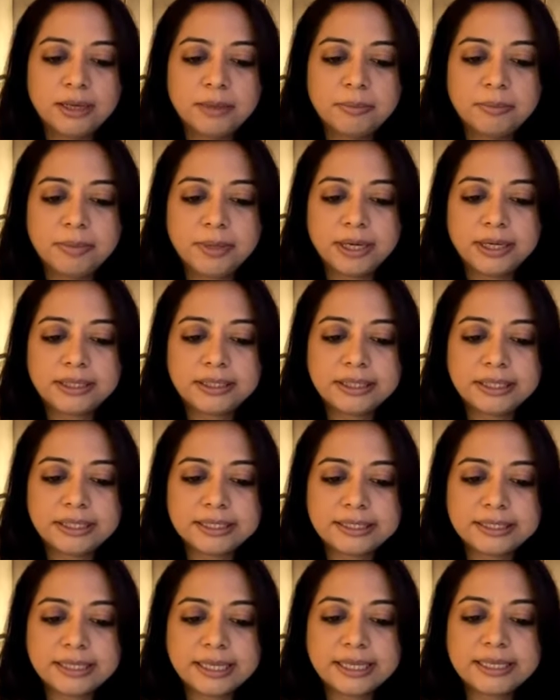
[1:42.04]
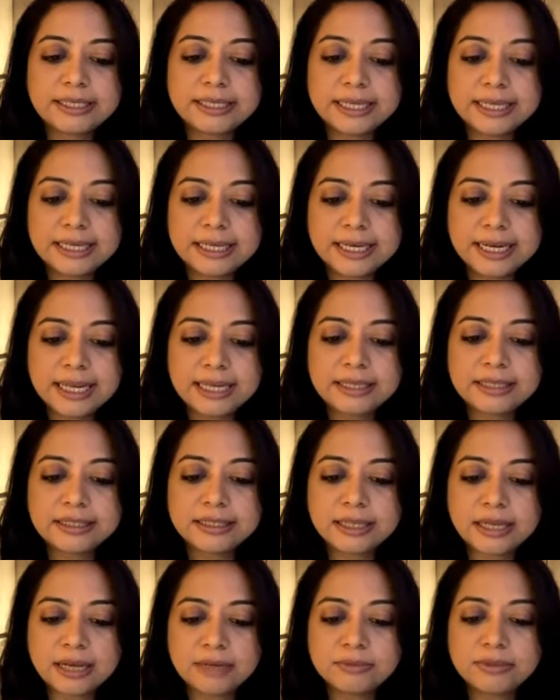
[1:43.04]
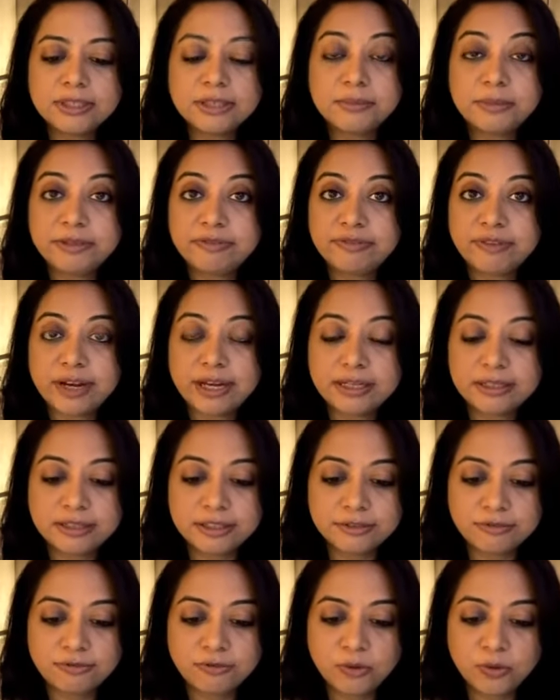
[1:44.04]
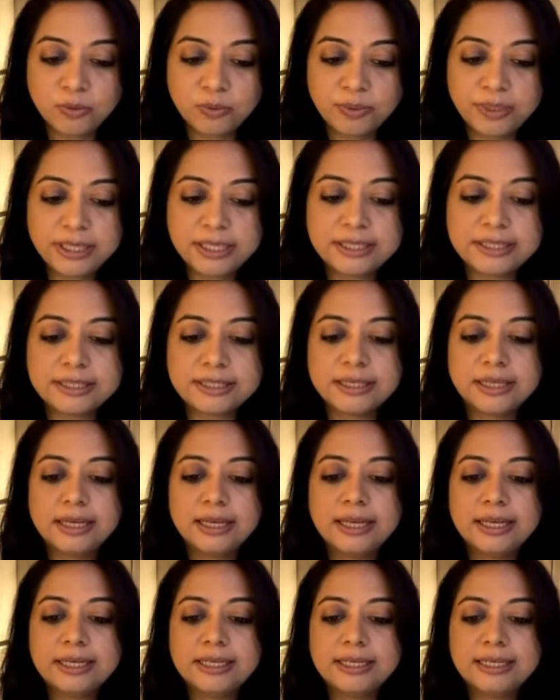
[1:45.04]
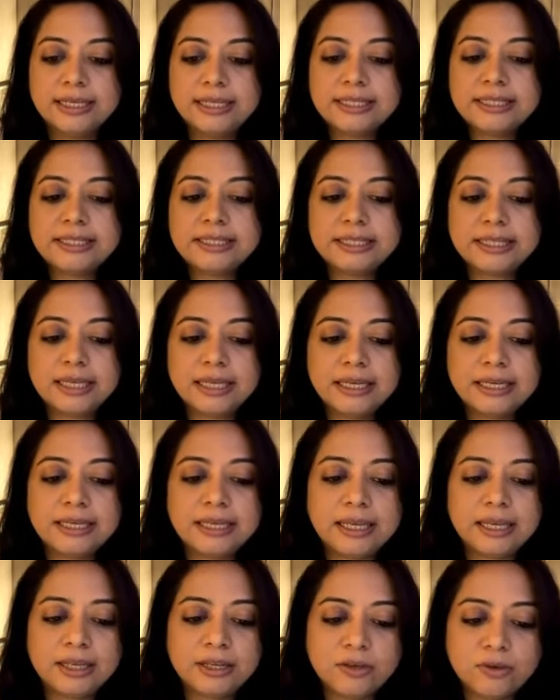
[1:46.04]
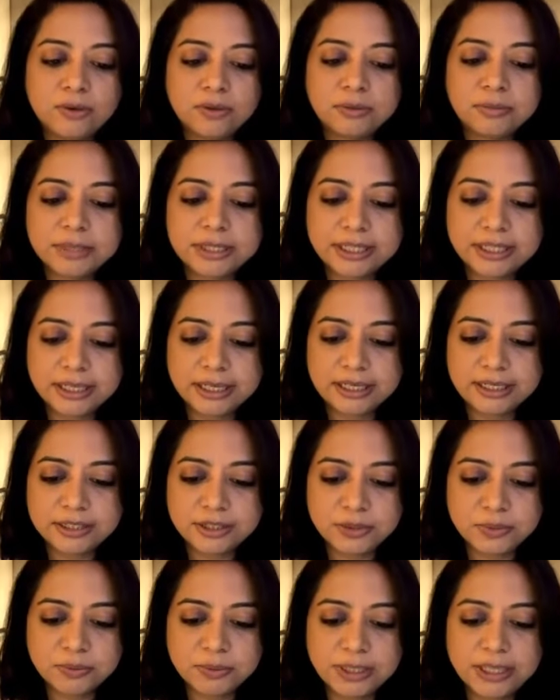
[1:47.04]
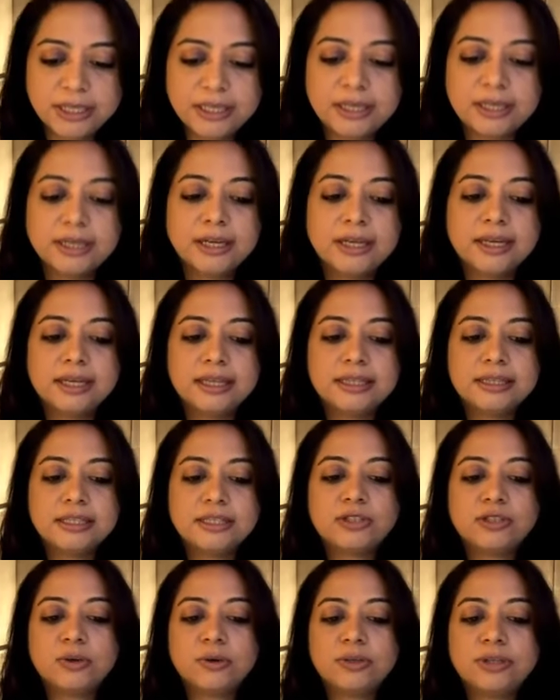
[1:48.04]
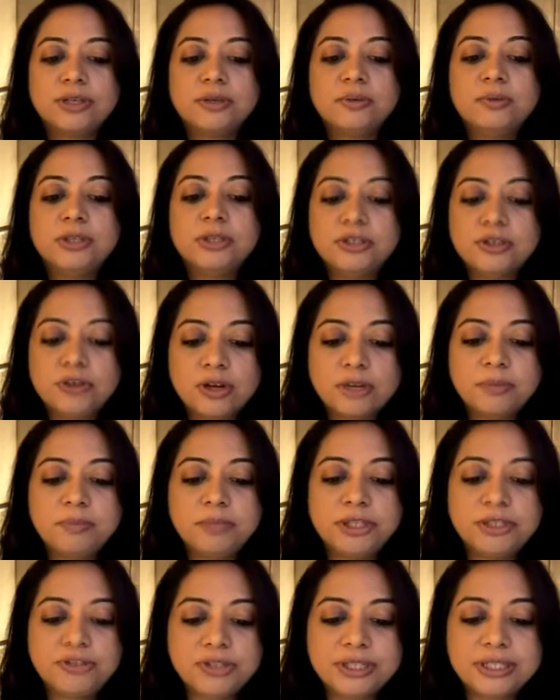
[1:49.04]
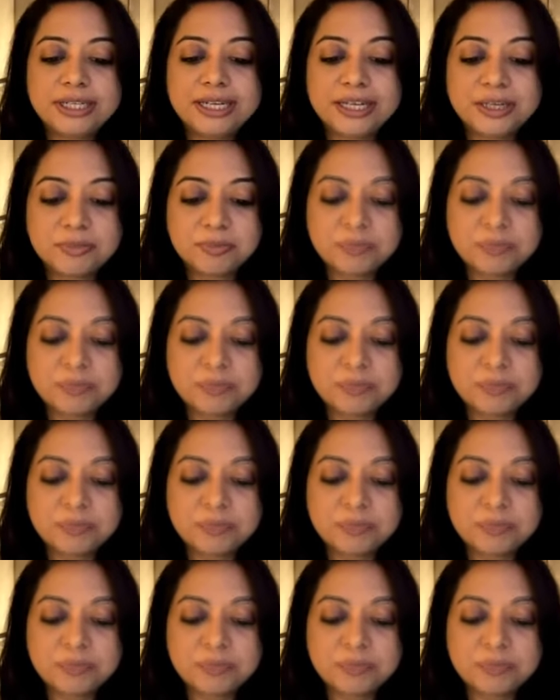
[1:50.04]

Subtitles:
But it said, let counter be filed in 4 weeks, list in a non-miscellaneous week. This order will not be treated